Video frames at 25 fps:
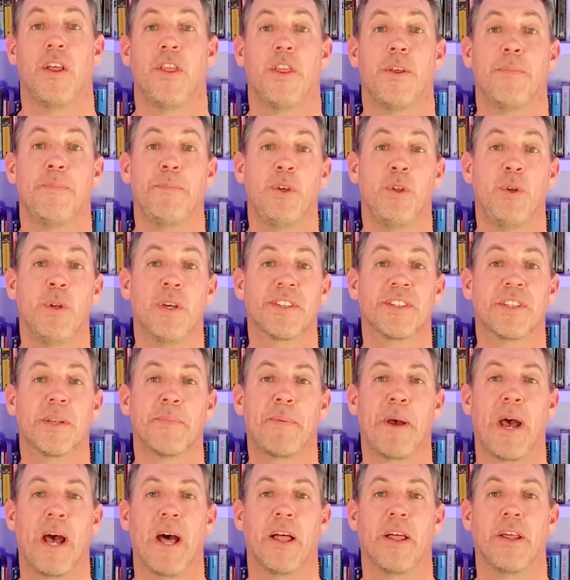The
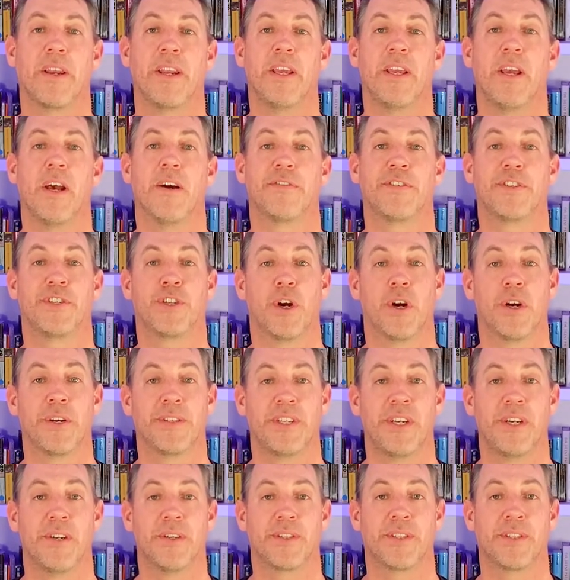municipality of Chartiers